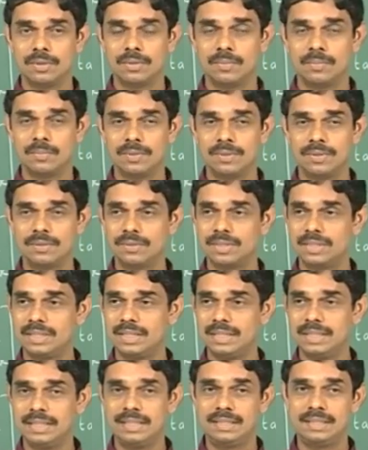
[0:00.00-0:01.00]
what is
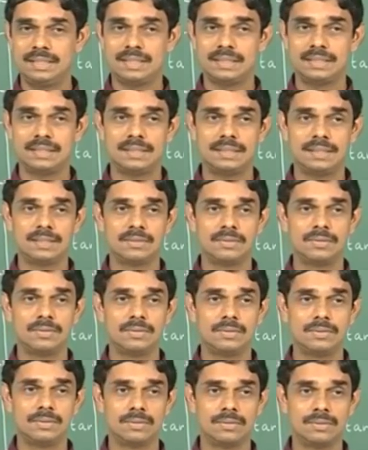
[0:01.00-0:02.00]
the easiest thing to
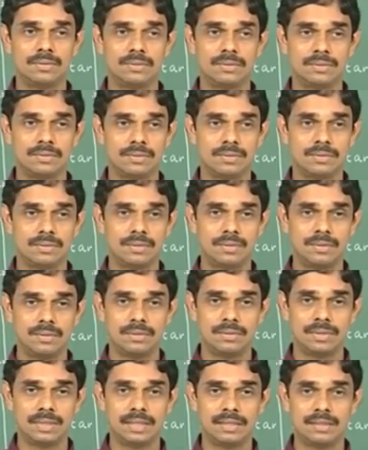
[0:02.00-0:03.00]
do
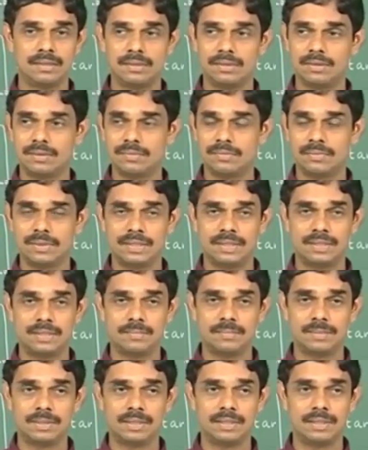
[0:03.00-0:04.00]
to get rid of
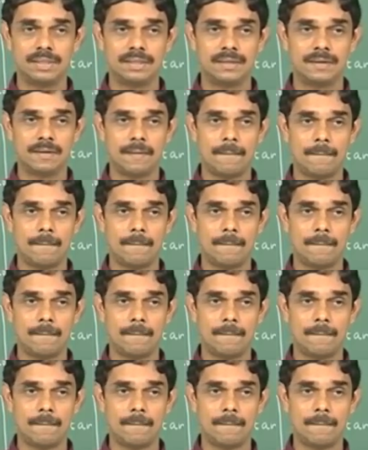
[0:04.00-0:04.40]
instability.